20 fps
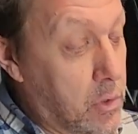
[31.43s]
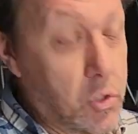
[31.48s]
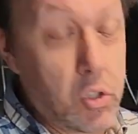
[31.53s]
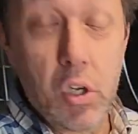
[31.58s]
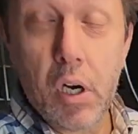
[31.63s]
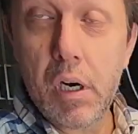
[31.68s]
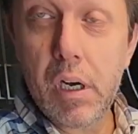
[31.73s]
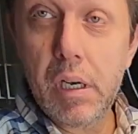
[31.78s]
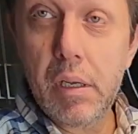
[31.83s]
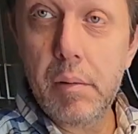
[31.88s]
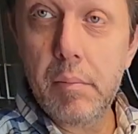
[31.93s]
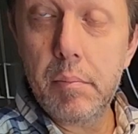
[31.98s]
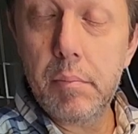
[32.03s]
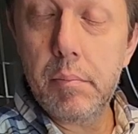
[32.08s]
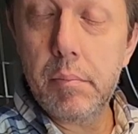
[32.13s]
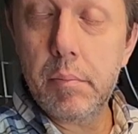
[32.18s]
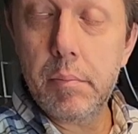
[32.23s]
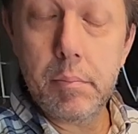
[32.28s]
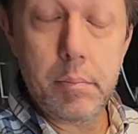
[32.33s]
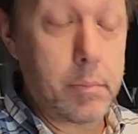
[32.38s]
chocolate
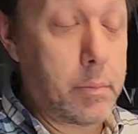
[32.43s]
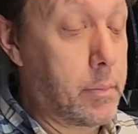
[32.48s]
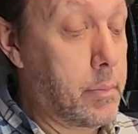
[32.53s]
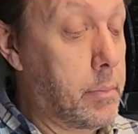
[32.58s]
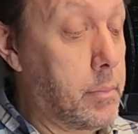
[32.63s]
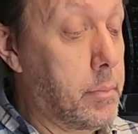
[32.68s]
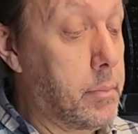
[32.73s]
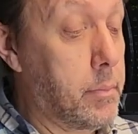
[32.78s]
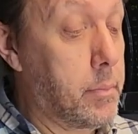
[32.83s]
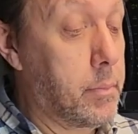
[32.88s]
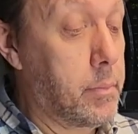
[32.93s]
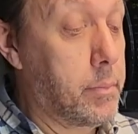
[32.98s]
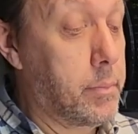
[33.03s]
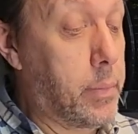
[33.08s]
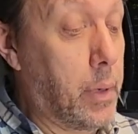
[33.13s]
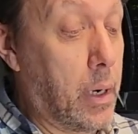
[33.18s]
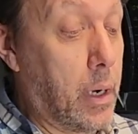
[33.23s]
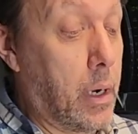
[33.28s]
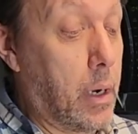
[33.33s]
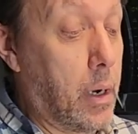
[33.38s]

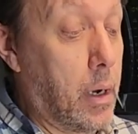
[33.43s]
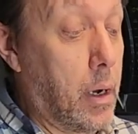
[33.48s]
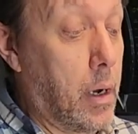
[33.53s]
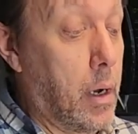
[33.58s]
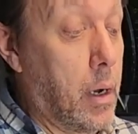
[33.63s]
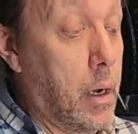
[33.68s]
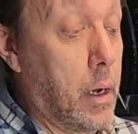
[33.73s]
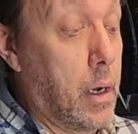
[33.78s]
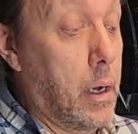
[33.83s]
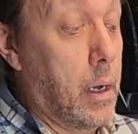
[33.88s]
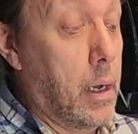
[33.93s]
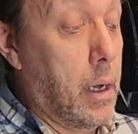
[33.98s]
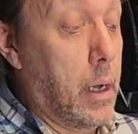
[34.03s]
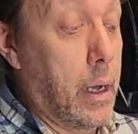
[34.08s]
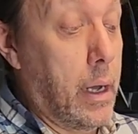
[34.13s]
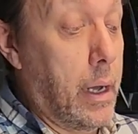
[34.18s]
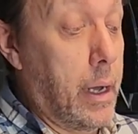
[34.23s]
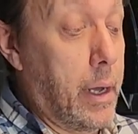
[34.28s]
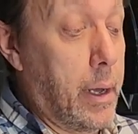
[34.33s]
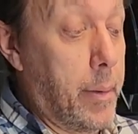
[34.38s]
bar
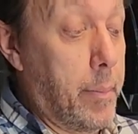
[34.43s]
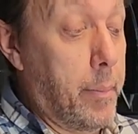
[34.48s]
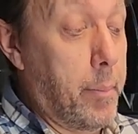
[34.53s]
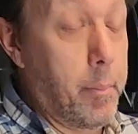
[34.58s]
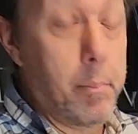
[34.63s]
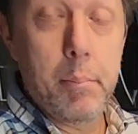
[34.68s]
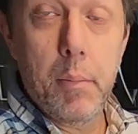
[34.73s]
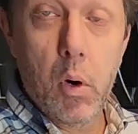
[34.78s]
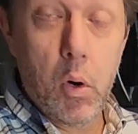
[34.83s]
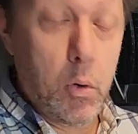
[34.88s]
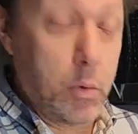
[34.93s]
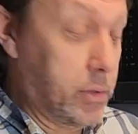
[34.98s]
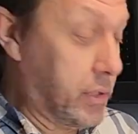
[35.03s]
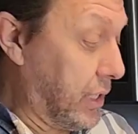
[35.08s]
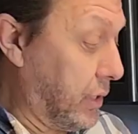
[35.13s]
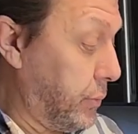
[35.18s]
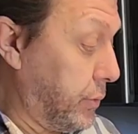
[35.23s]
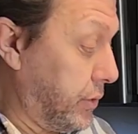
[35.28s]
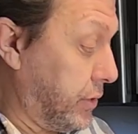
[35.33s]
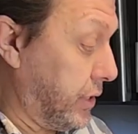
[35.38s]
molds
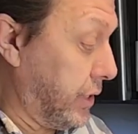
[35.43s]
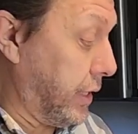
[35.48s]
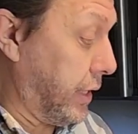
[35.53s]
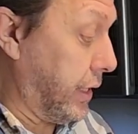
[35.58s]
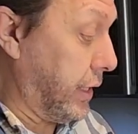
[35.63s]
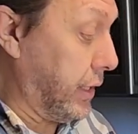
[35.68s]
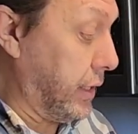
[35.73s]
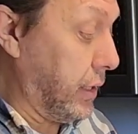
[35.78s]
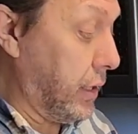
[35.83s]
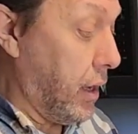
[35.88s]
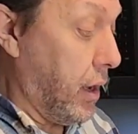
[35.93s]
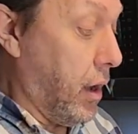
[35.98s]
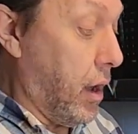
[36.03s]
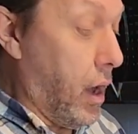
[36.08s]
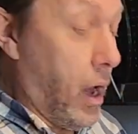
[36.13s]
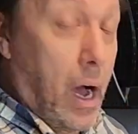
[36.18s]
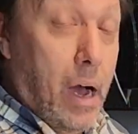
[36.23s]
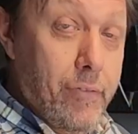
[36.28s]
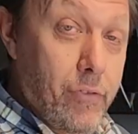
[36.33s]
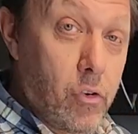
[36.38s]
that you see here.
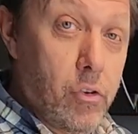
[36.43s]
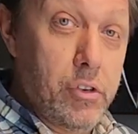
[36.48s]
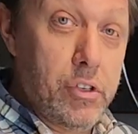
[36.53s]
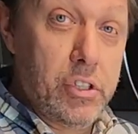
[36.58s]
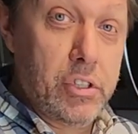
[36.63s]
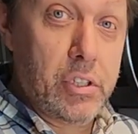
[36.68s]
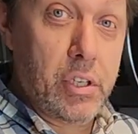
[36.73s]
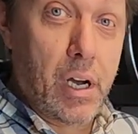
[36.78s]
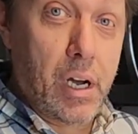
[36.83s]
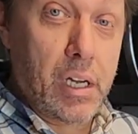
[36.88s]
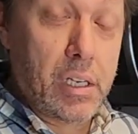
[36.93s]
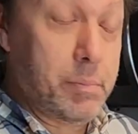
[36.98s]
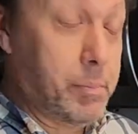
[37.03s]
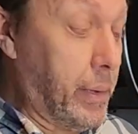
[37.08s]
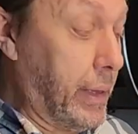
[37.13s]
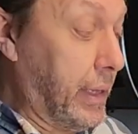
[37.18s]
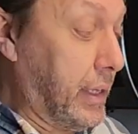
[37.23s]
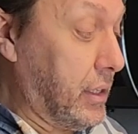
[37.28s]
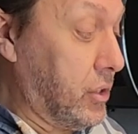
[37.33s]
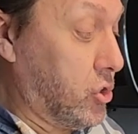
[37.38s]
I've already started
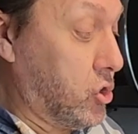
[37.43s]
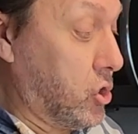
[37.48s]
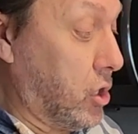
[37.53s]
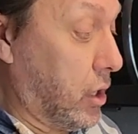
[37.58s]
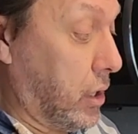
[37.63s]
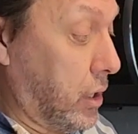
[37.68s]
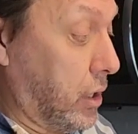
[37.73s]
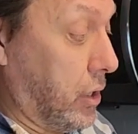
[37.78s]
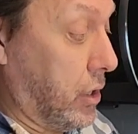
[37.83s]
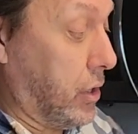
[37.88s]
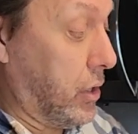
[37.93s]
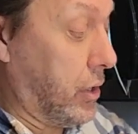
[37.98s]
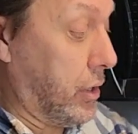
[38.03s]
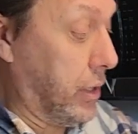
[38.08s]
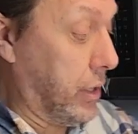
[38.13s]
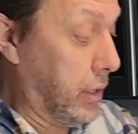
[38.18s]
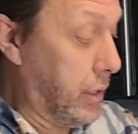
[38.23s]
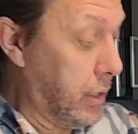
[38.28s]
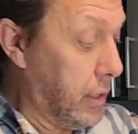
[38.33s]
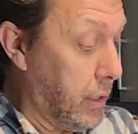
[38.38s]
making chocolate
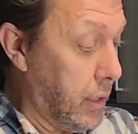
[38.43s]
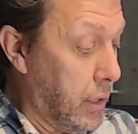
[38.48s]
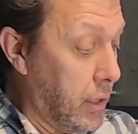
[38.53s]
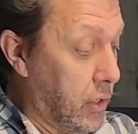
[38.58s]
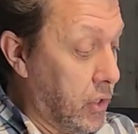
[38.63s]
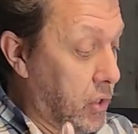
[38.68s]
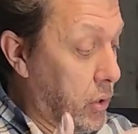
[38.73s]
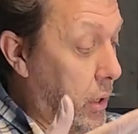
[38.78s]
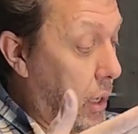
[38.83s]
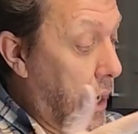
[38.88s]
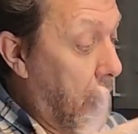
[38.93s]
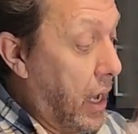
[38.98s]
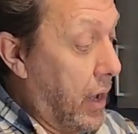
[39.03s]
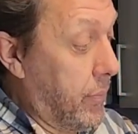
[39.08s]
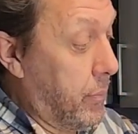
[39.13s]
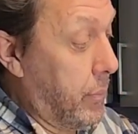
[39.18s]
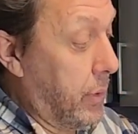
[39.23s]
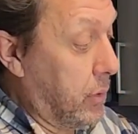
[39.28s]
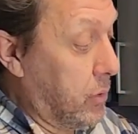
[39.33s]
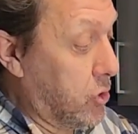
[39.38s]
earlier, so I
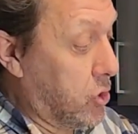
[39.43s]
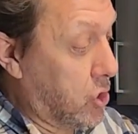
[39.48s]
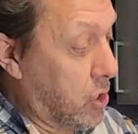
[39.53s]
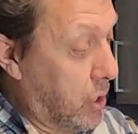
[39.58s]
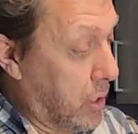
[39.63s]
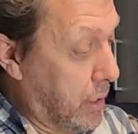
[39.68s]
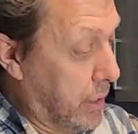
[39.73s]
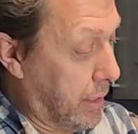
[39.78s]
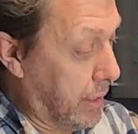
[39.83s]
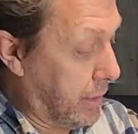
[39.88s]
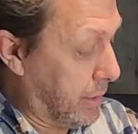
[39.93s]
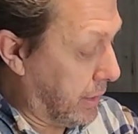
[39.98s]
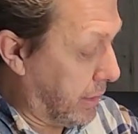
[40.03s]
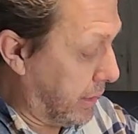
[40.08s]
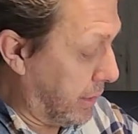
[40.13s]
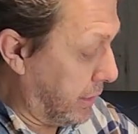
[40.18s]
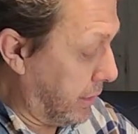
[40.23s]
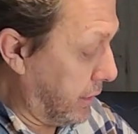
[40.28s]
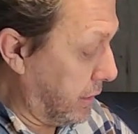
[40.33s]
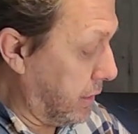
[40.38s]
have milk chocolate in
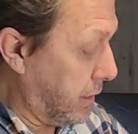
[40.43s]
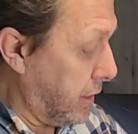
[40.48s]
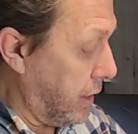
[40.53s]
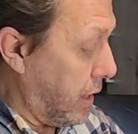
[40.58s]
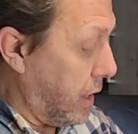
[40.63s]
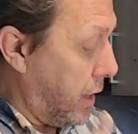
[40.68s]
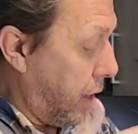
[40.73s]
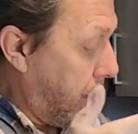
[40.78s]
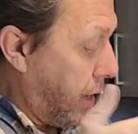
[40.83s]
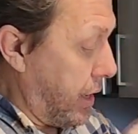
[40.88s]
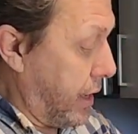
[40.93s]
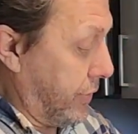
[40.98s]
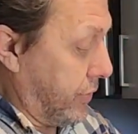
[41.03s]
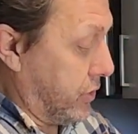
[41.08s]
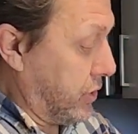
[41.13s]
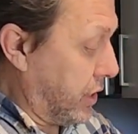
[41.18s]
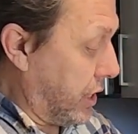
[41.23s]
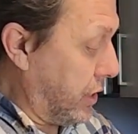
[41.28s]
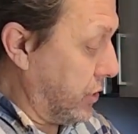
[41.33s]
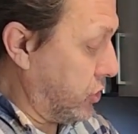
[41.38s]
here, I
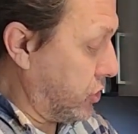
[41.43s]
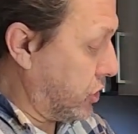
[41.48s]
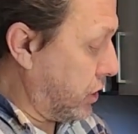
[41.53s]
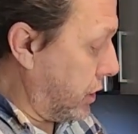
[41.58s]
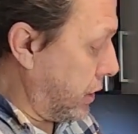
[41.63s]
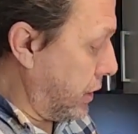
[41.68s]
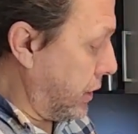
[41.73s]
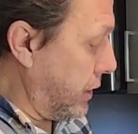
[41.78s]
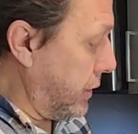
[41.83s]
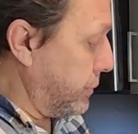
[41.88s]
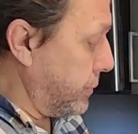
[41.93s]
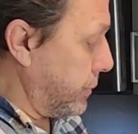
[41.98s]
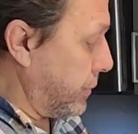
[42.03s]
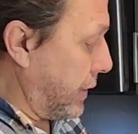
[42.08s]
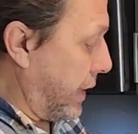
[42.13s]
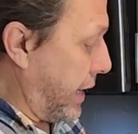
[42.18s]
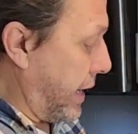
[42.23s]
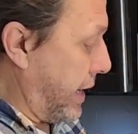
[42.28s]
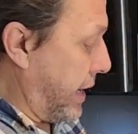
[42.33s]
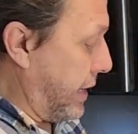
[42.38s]
have dark chocolate,
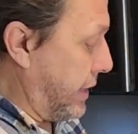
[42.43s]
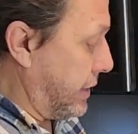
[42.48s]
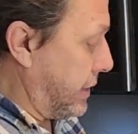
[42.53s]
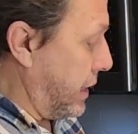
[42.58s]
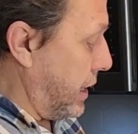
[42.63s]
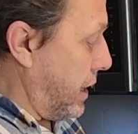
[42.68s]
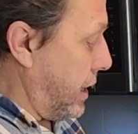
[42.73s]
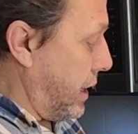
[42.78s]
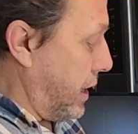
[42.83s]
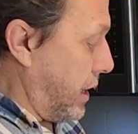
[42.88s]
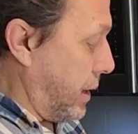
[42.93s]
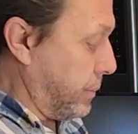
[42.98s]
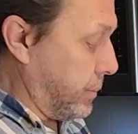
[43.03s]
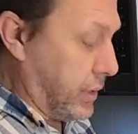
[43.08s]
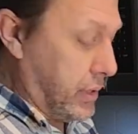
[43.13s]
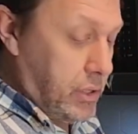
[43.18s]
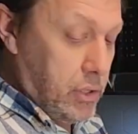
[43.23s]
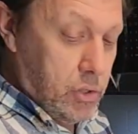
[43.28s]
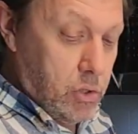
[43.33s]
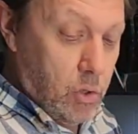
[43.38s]
and I'm
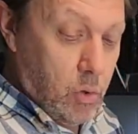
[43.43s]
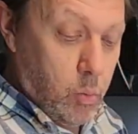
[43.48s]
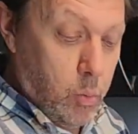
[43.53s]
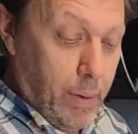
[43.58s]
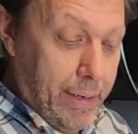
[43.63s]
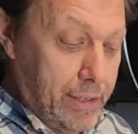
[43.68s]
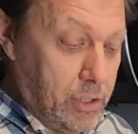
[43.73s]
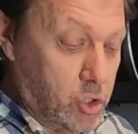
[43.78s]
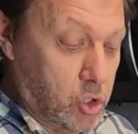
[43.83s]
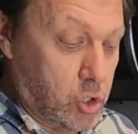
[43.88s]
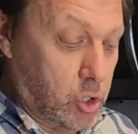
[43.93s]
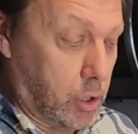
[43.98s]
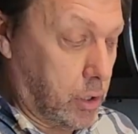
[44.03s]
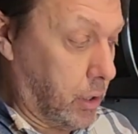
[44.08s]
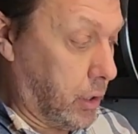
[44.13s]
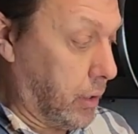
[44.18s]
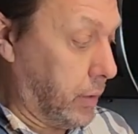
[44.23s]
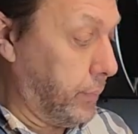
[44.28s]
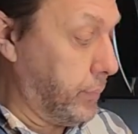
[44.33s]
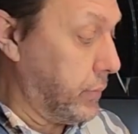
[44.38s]
going to do white
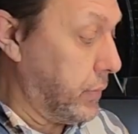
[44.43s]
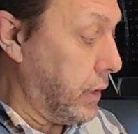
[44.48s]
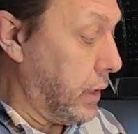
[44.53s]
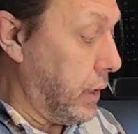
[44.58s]
chocolate.